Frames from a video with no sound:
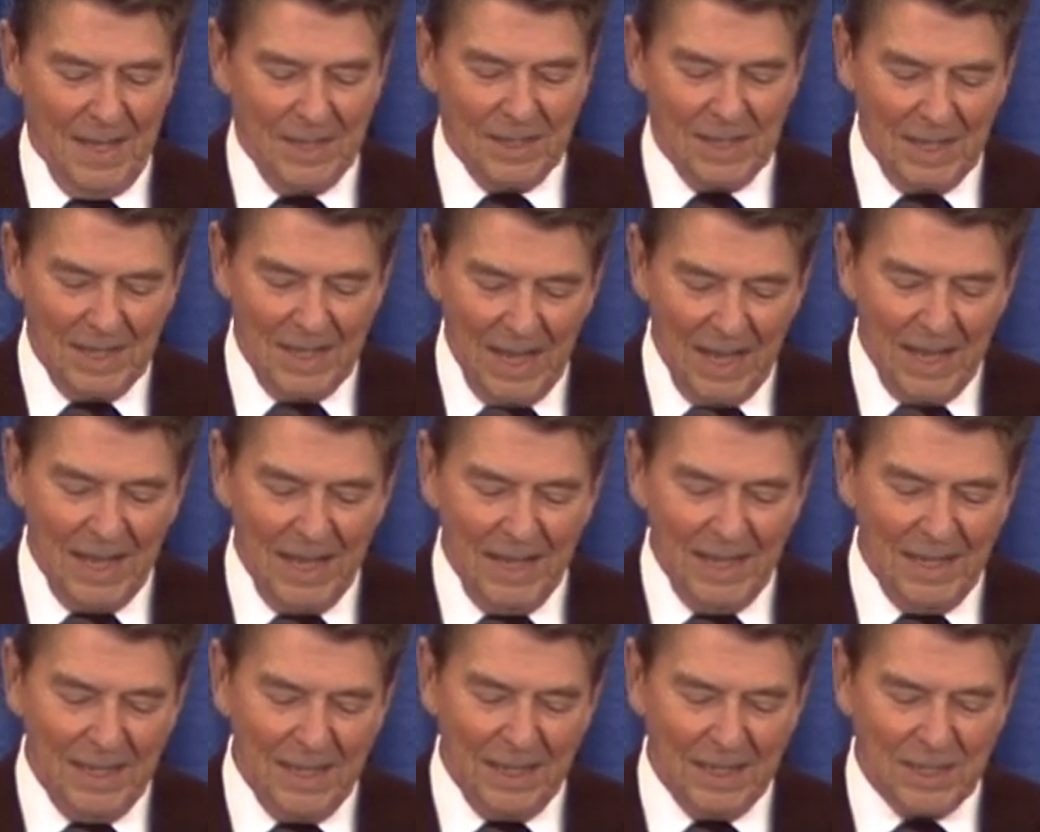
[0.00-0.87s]

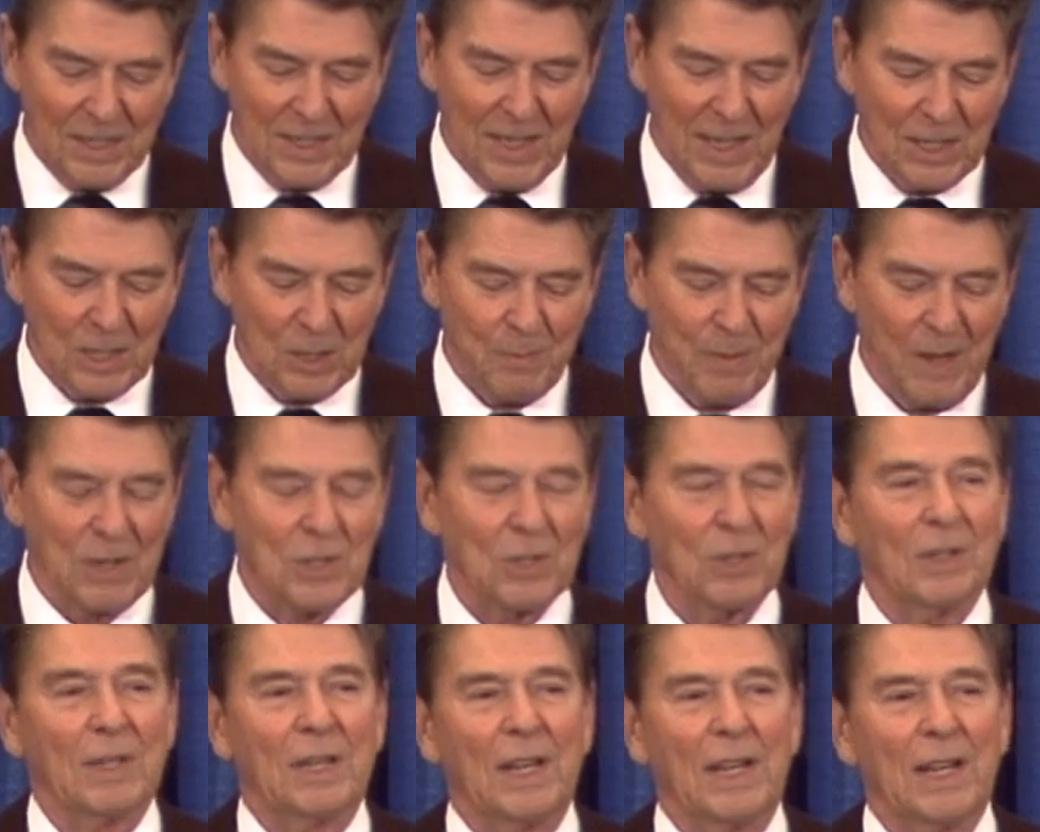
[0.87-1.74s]
Today, it's that
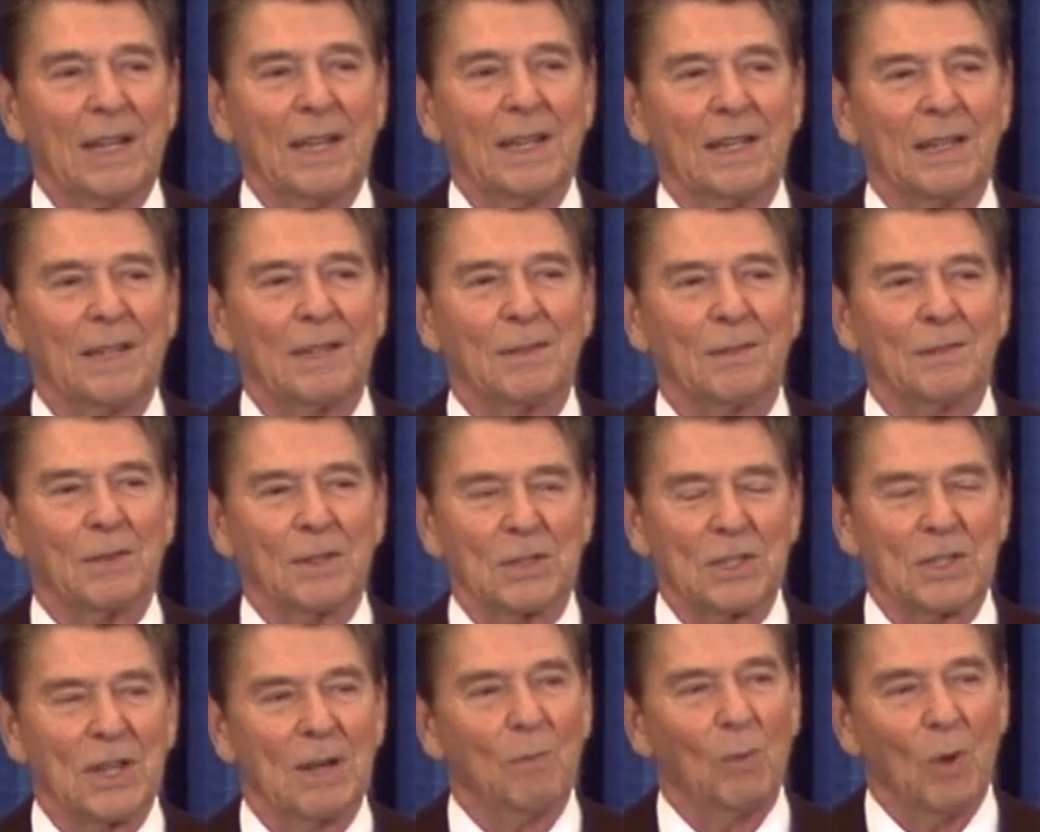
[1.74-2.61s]
special day for
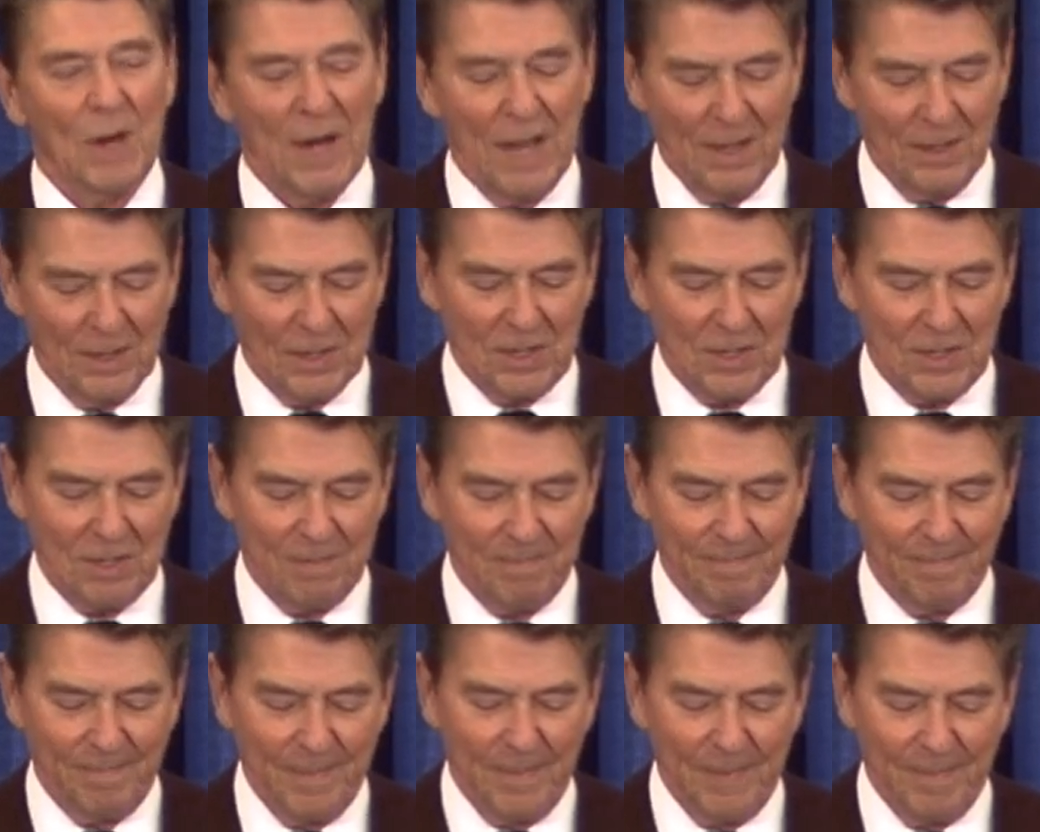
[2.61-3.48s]
someone else.
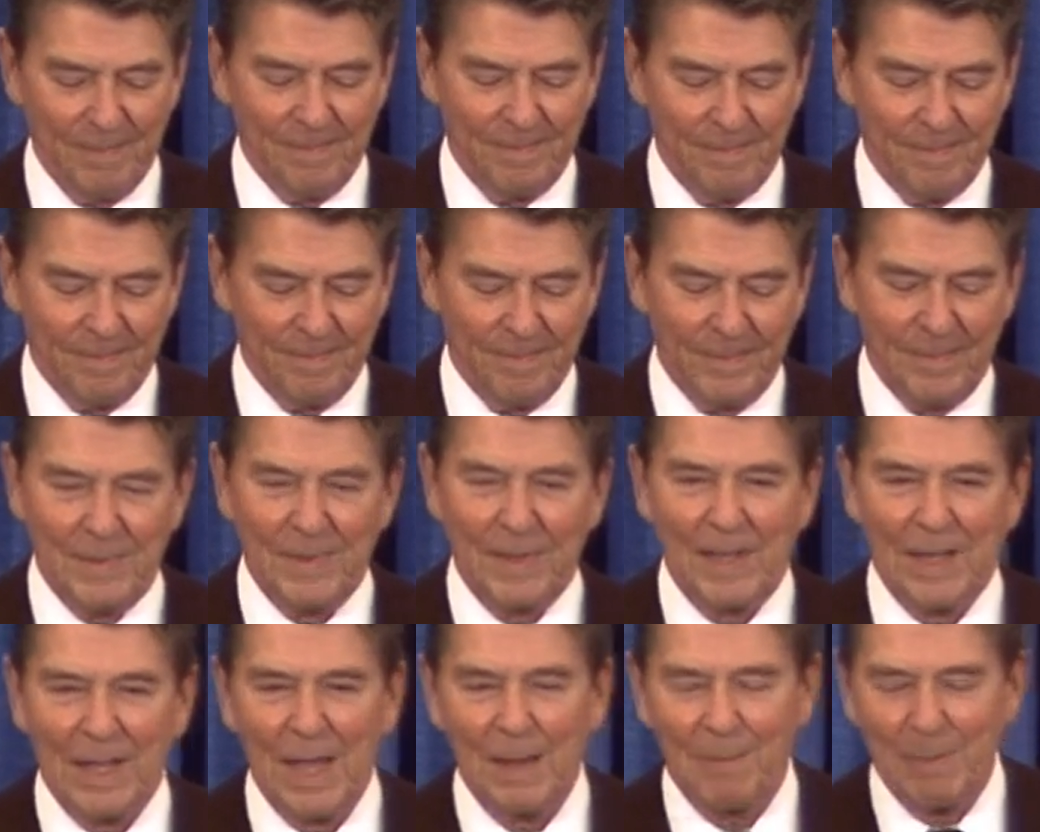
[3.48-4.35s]

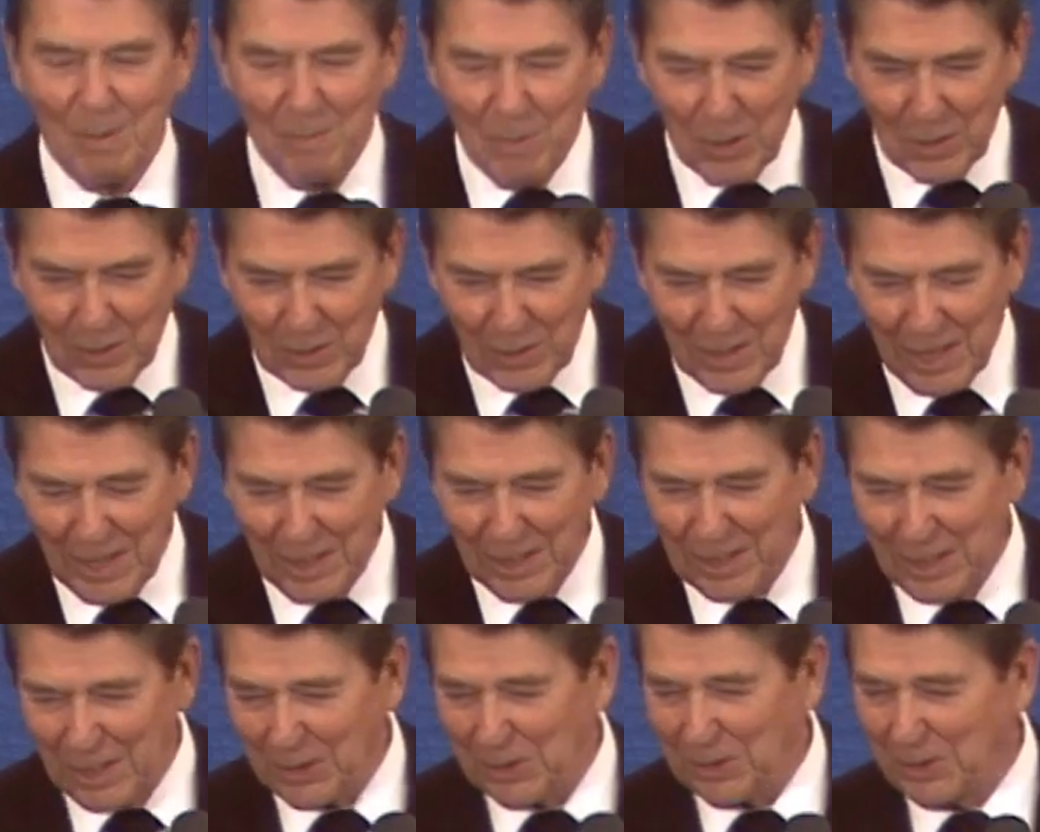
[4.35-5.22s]
Happy birthday,
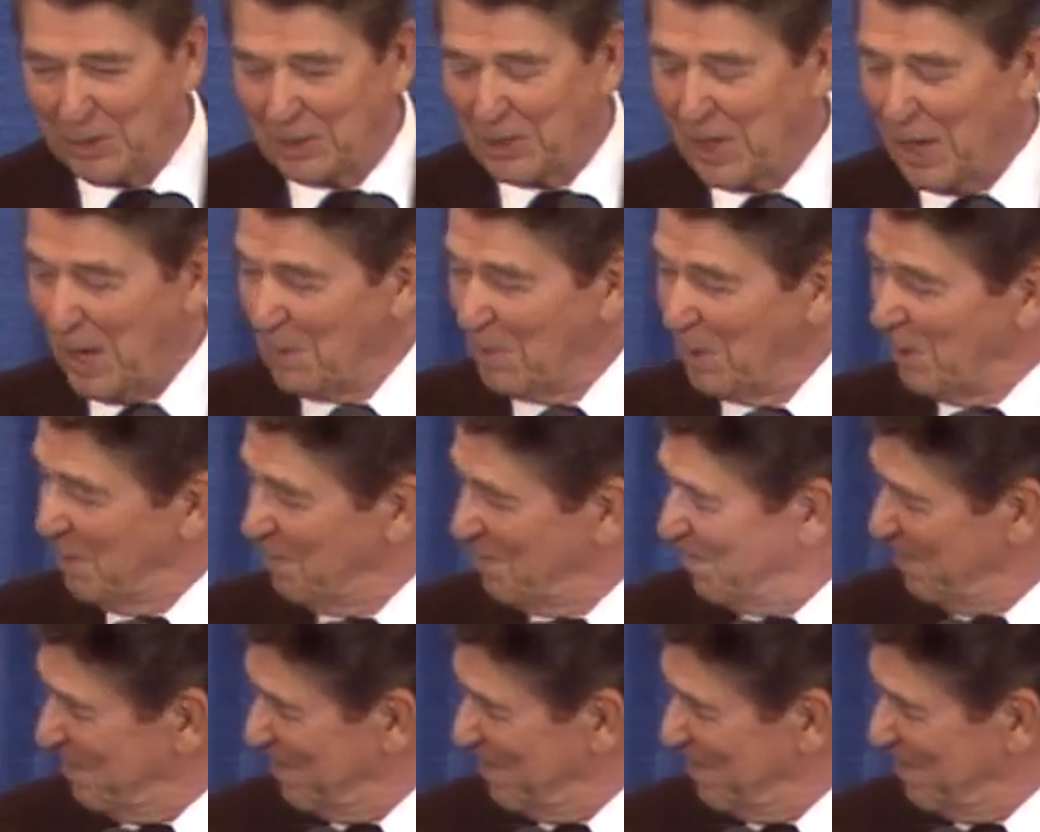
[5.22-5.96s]
Carroll Campbell.